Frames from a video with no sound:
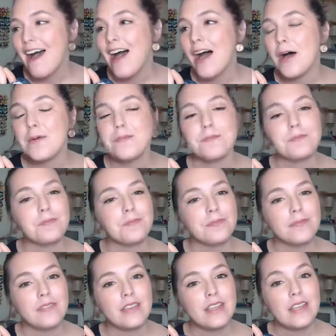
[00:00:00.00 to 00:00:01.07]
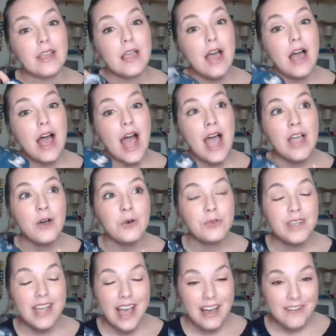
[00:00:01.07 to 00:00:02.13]
I
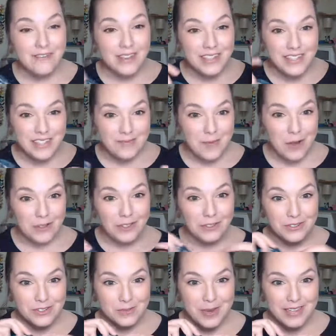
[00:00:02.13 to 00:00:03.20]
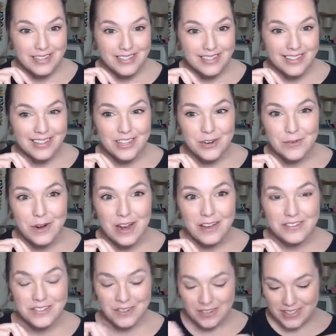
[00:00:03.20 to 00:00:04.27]
only have a small little space in their
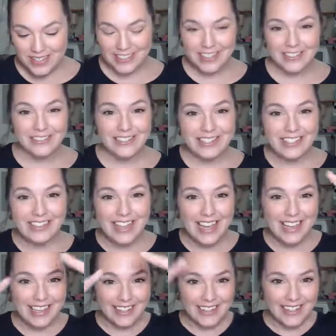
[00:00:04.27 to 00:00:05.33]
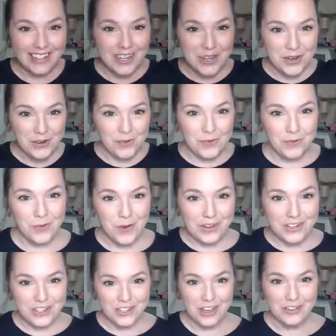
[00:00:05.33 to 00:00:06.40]
warehouse, though. It's literally like
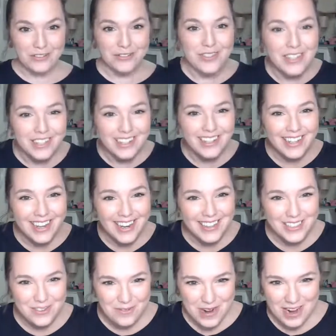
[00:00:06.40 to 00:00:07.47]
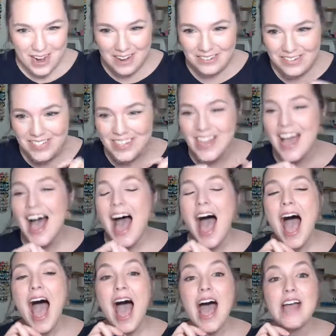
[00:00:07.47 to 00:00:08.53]
one shelf in the warehouse.
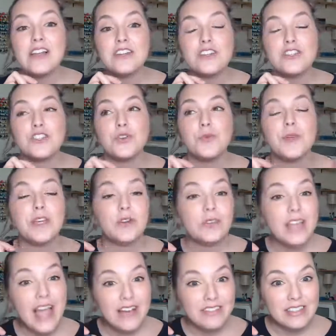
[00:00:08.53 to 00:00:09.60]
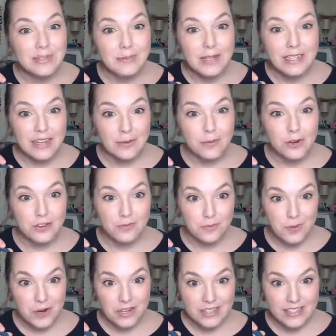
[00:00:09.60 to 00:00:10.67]
And so we can only have a limited number
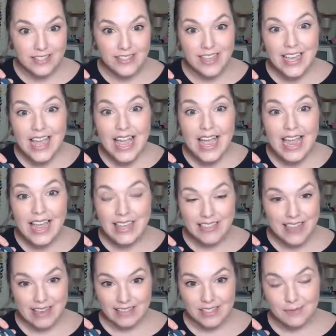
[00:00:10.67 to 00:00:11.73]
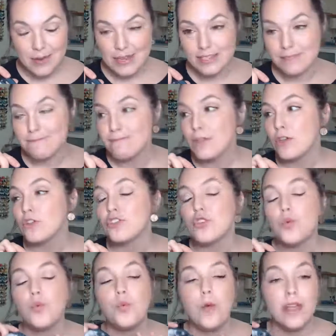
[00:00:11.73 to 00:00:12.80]
of prints in that space.
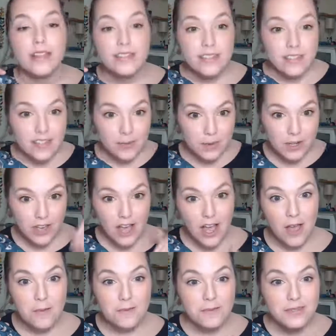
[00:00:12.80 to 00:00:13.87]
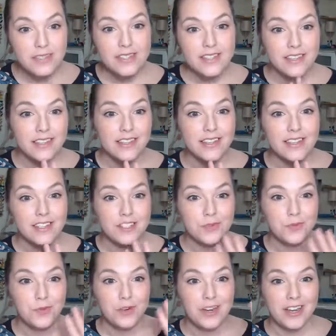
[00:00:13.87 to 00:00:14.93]
So when summer comes,
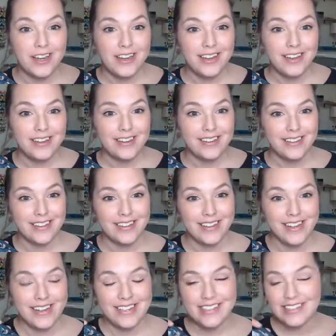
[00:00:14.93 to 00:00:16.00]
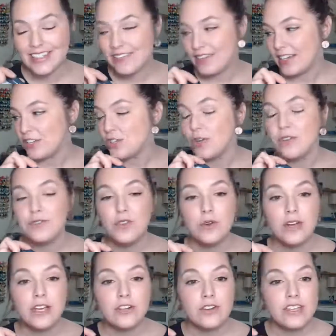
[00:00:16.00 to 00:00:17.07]
spring is leaving. So if
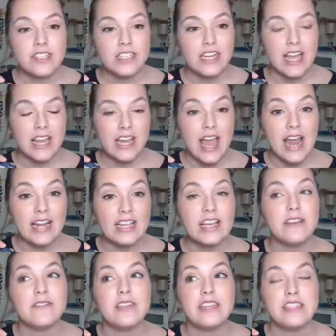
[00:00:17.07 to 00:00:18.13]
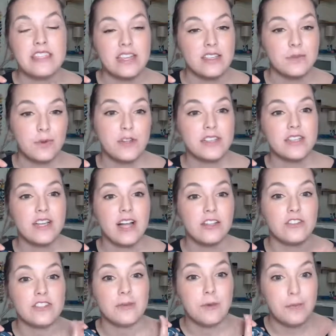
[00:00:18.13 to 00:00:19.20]
you are interested in any of these 6 prints and
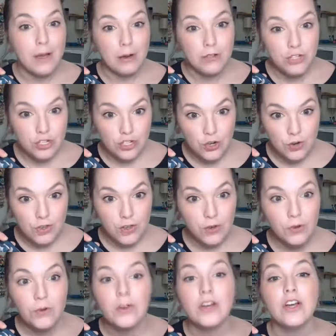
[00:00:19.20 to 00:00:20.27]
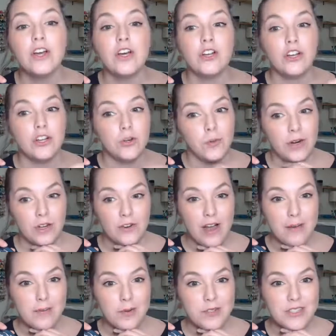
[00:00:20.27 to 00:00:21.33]
colors I'm about to show you, you're going to want to
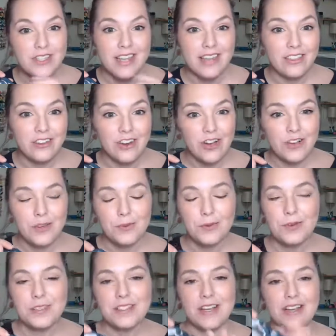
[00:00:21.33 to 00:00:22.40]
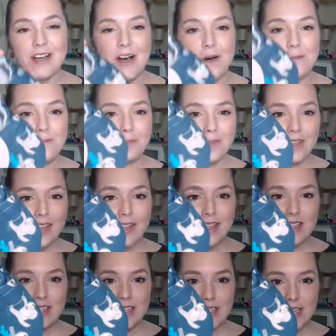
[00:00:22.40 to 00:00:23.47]
grab those today. They're on Cabooties.com.
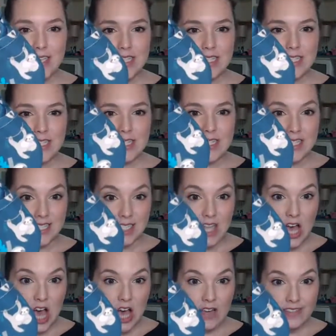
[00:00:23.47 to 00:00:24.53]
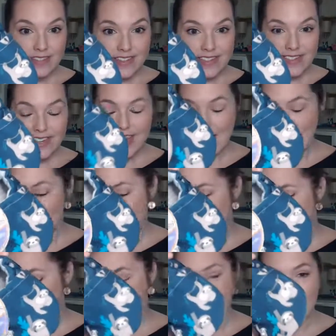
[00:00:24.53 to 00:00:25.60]
This is Sloths. How
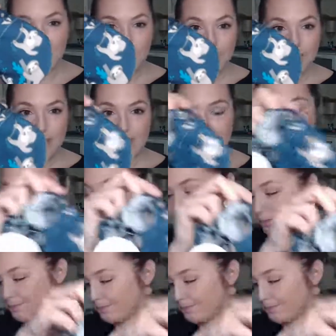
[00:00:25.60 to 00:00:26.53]
adorable are these?